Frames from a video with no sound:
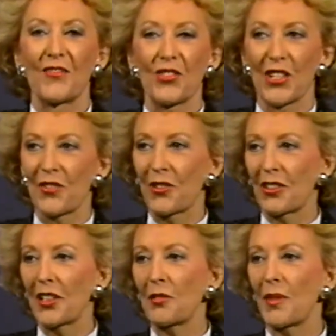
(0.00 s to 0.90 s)
just for a
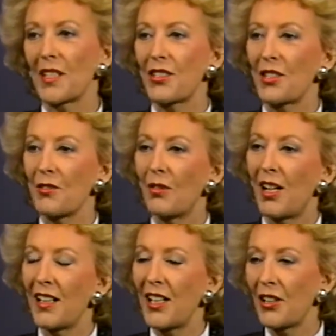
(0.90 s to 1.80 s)
little bit
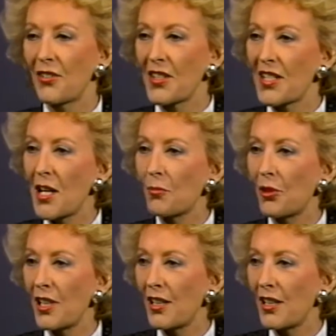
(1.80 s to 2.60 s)
to hear the summary